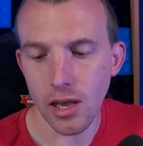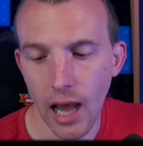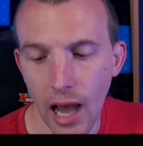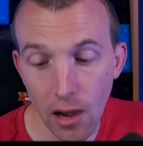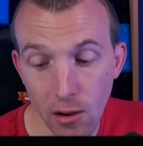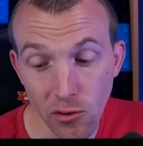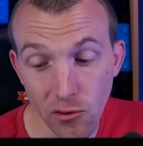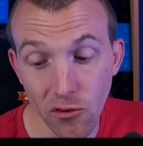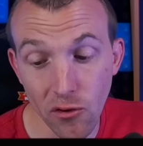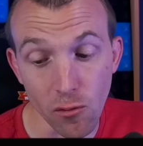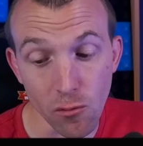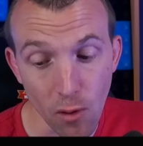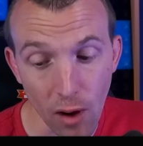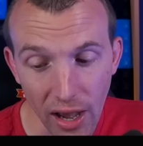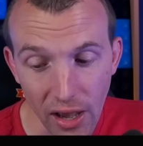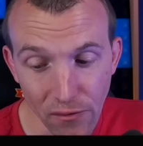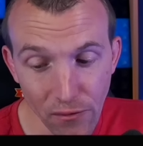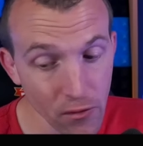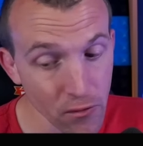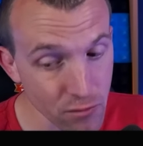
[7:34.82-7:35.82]
How does your
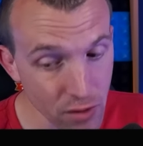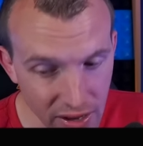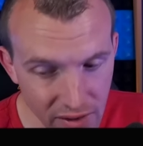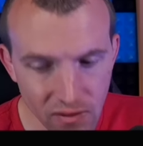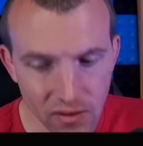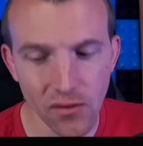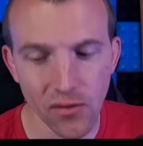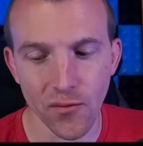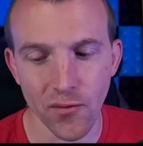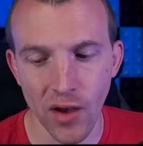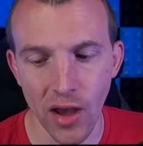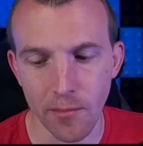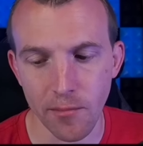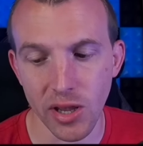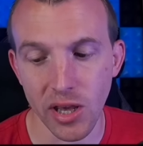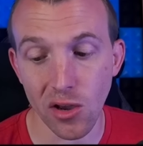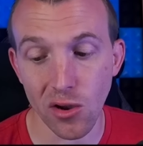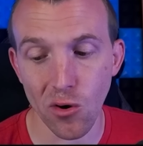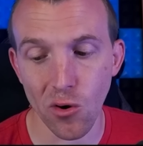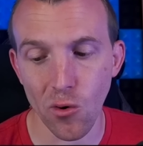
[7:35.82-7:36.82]
wife and rest of the
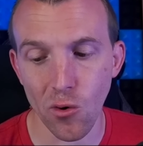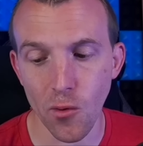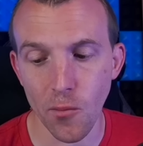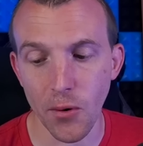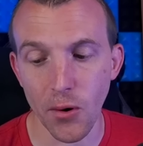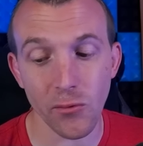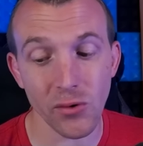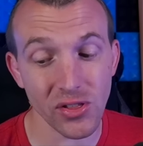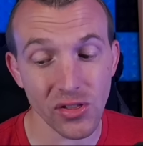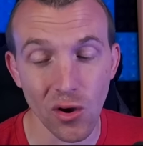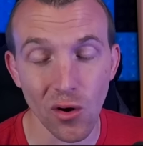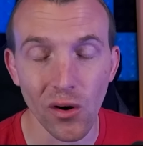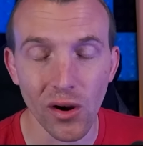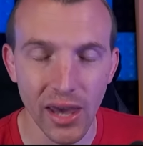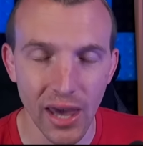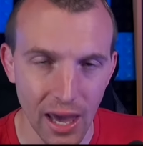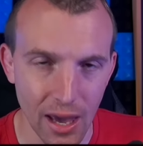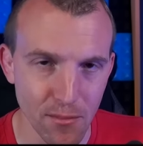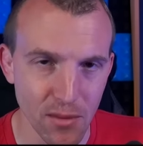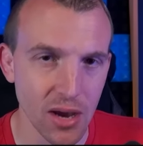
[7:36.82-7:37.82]
family cope with your
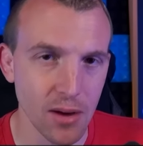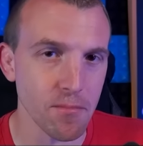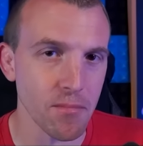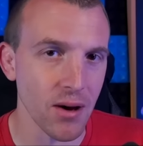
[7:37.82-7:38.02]
gaming